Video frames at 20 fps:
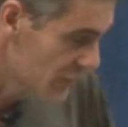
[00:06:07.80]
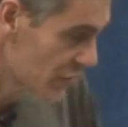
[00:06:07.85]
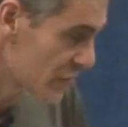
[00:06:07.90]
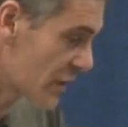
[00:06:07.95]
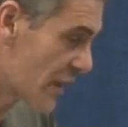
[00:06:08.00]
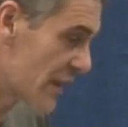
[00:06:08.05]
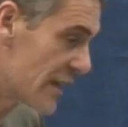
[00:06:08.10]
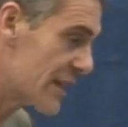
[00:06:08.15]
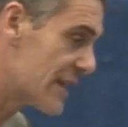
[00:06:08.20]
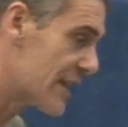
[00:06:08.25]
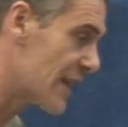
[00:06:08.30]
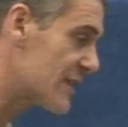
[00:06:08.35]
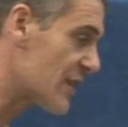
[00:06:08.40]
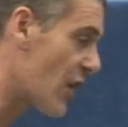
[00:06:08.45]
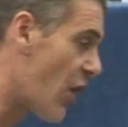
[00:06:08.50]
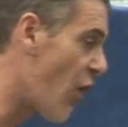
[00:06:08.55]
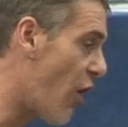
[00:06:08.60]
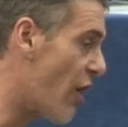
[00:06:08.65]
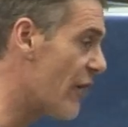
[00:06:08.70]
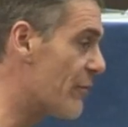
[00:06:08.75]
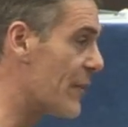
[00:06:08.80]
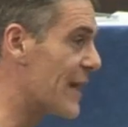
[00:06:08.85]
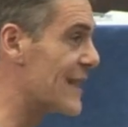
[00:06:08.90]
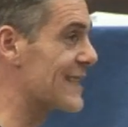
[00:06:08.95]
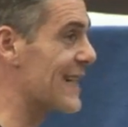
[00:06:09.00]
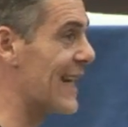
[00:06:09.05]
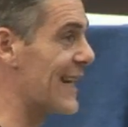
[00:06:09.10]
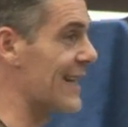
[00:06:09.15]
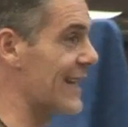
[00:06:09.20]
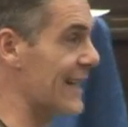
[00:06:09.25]
So there's a hive
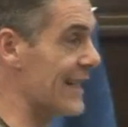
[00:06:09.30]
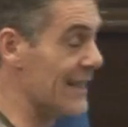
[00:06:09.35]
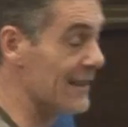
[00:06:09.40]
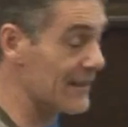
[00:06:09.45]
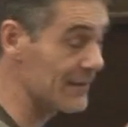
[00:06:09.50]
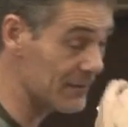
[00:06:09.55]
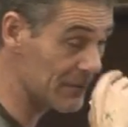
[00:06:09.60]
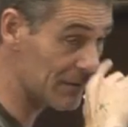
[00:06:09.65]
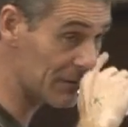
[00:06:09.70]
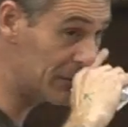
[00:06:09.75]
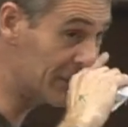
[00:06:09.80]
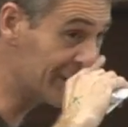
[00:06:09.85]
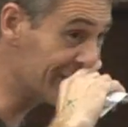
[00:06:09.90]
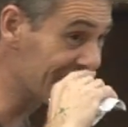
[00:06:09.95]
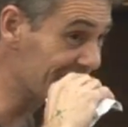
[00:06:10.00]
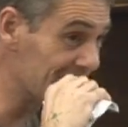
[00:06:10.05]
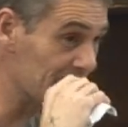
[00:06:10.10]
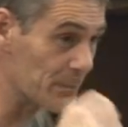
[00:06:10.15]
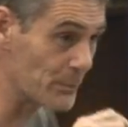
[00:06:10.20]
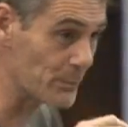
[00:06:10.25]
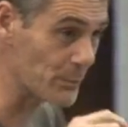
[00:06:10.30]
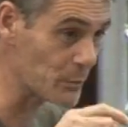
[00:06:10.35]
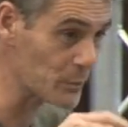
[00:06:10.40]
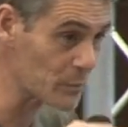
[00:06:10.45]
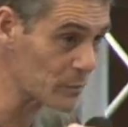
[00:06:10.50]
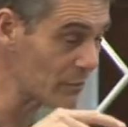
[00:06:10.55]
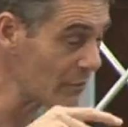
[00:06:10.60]
mentality. And